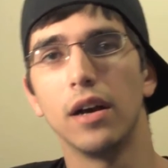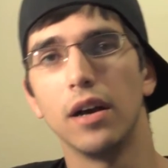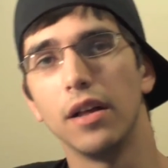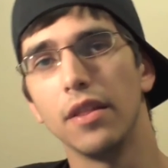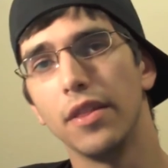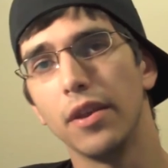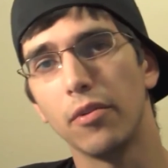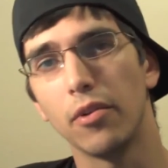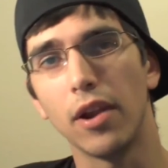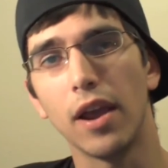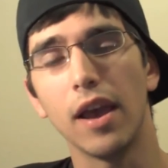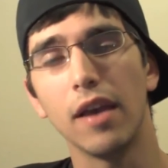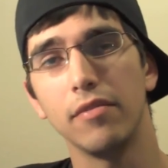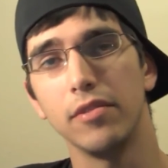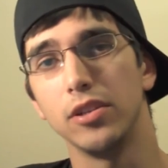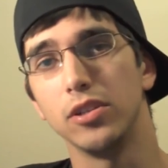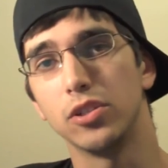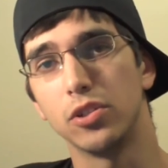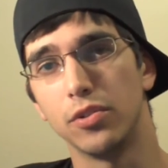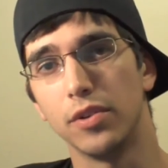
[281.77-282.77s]
they were
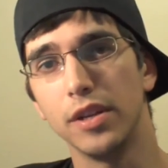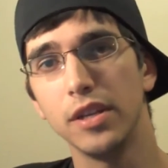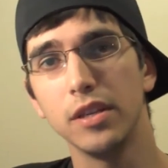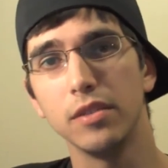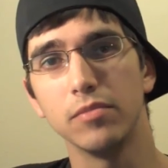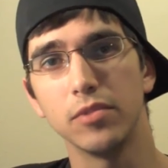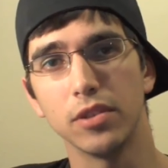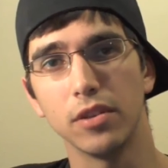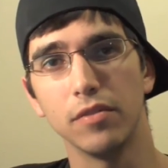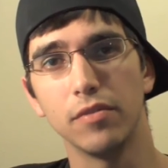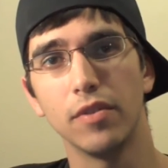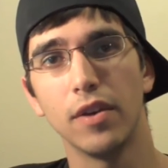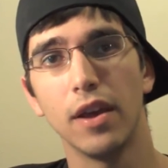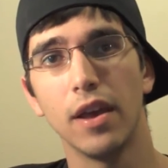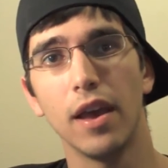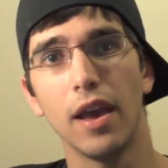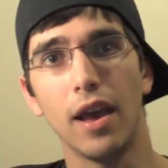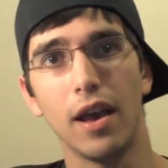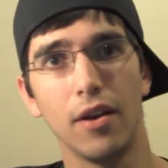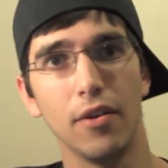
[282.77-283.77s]
having dreams of
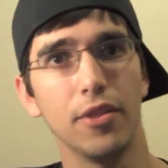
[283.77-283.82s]
how